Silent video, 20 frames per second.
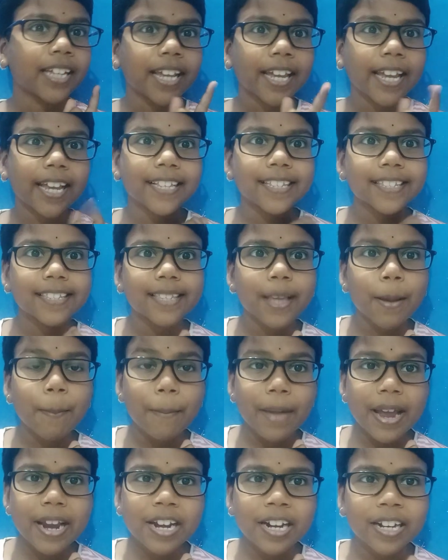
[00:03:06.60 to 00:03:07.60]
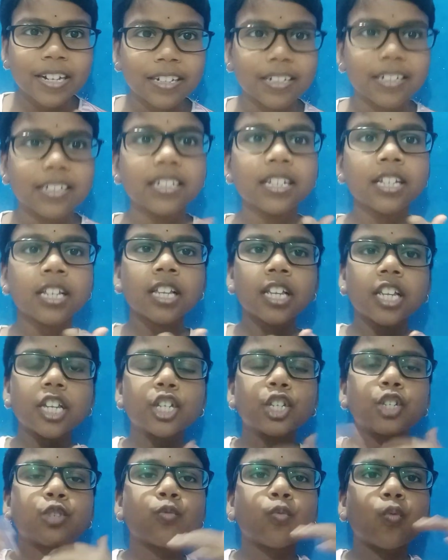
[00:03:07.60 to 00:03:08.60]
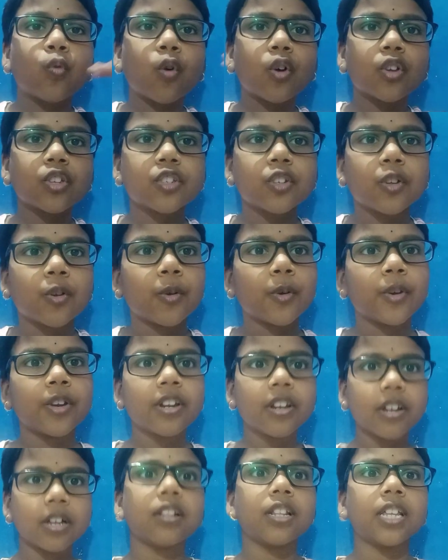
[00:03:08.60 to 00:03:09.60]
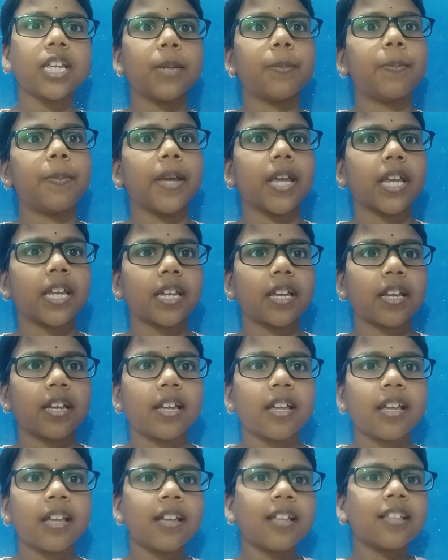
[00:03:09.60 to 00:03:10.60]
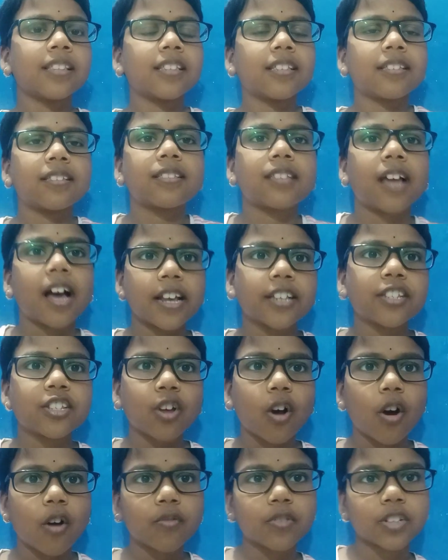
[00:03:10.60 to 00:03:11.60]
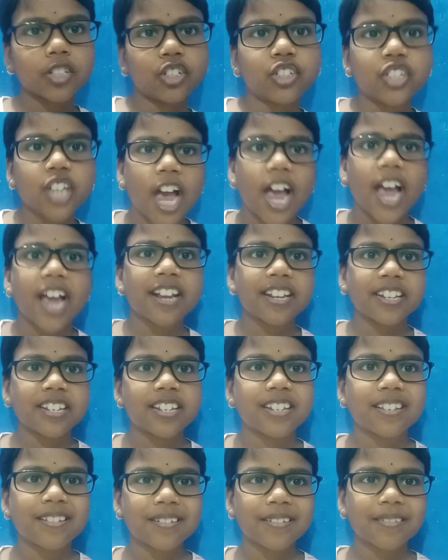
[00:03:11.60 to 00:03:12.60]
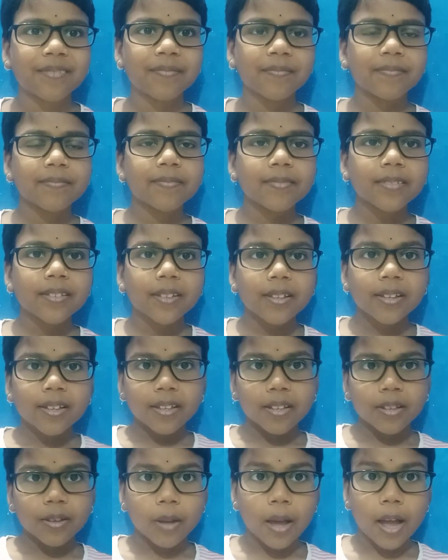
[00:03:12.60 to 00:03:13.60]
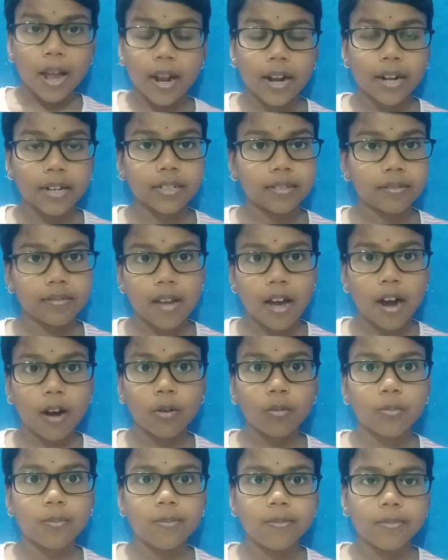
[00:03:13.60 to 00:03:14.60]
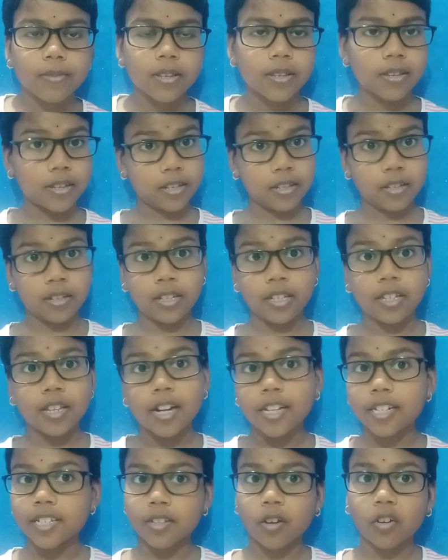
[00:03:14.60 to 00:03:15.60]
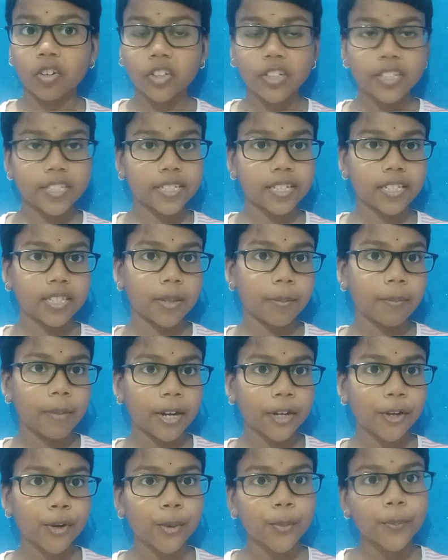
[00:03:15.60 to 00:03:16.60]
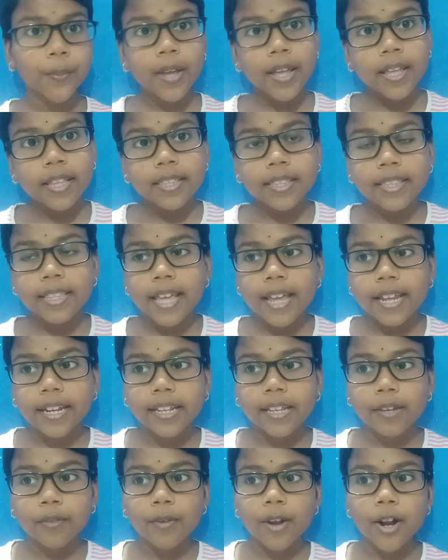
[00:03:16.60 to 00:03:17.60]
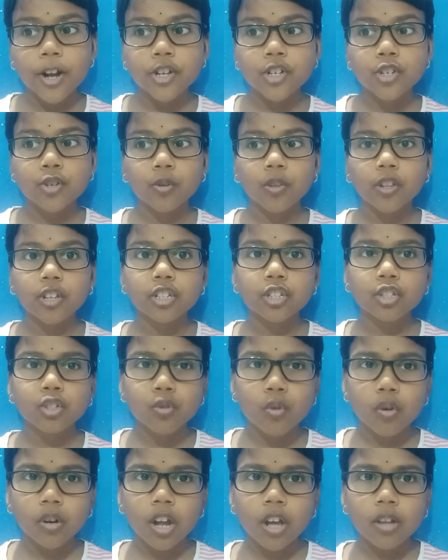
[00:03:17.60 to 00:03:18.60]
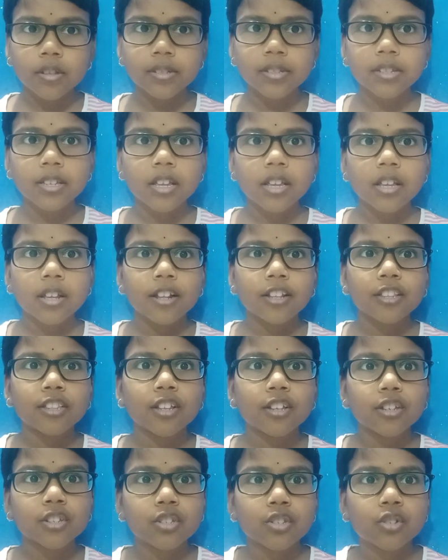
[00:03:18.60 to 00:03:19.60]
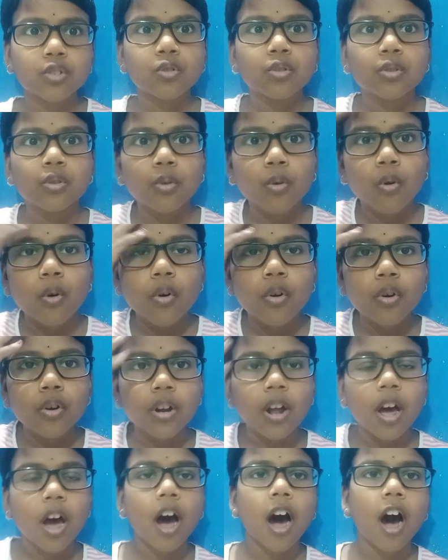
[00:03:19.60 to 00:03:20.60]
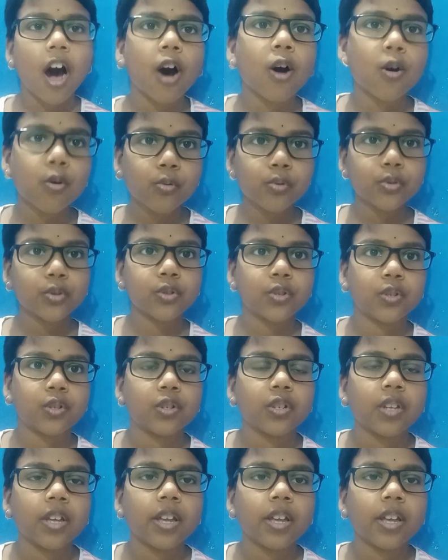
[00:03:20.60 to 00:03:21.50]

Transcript: It's the mirror. It was really big, the size of a giant. And now he had already seen the bedroom. Then he went to the storehouse. The storehouse.